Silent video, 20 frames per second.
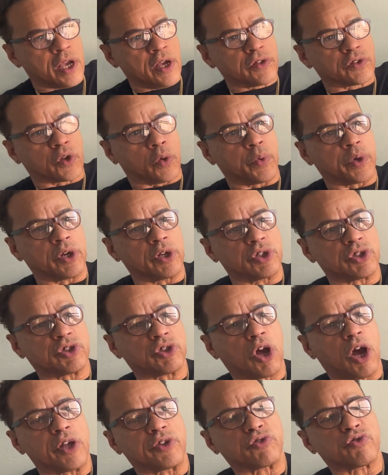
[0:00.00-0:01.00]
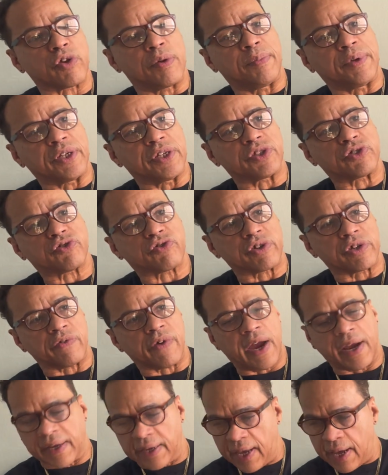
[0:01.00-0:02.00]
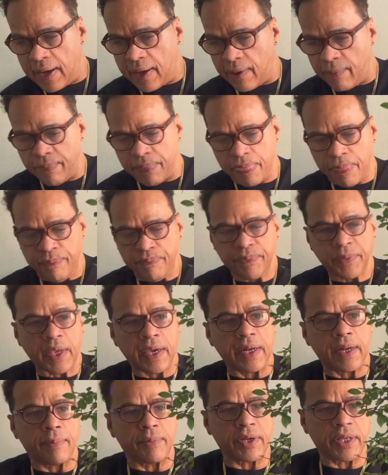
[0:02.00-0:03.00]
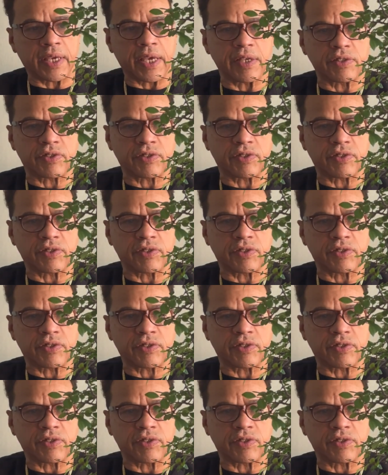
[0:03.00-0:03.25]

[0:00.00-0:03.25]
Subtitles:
So we're going to start trimming this tree right now, and I'm going to get